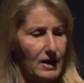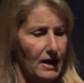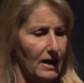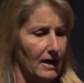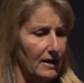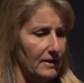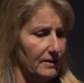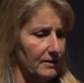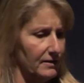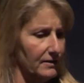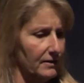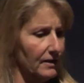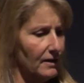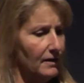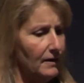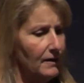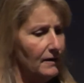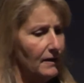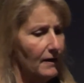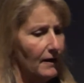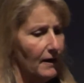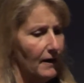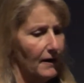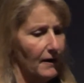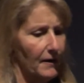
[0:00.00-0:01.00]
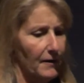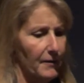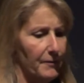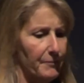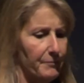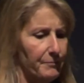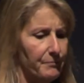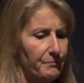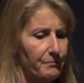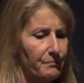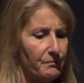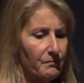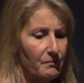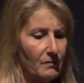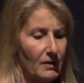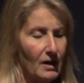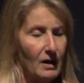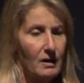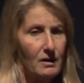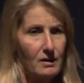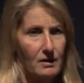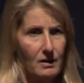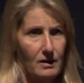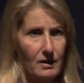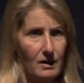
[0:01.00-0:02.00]
And
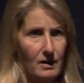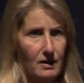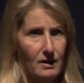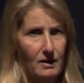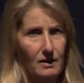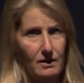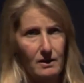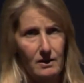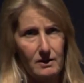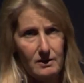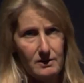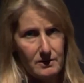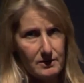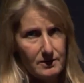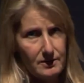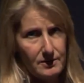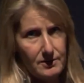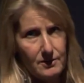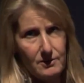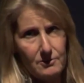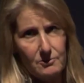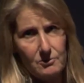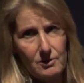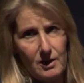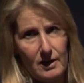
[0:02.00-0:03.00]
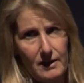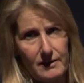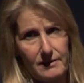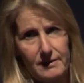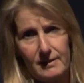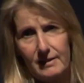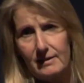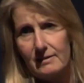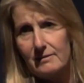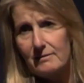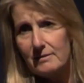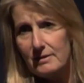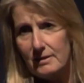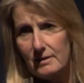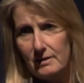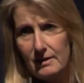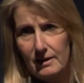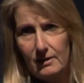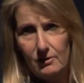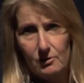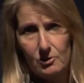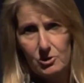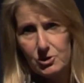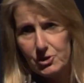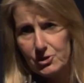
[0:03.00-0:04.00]
I think
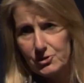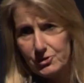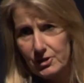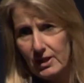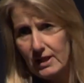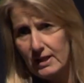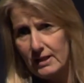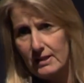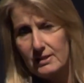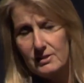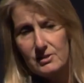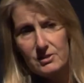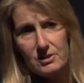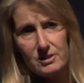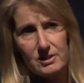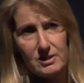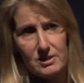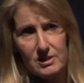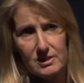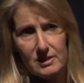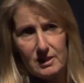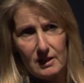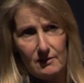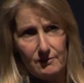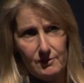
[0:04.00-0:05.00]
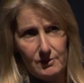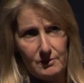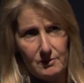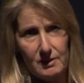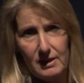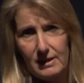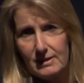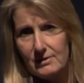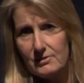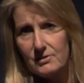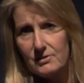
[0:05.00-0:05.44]
the Australians discovered like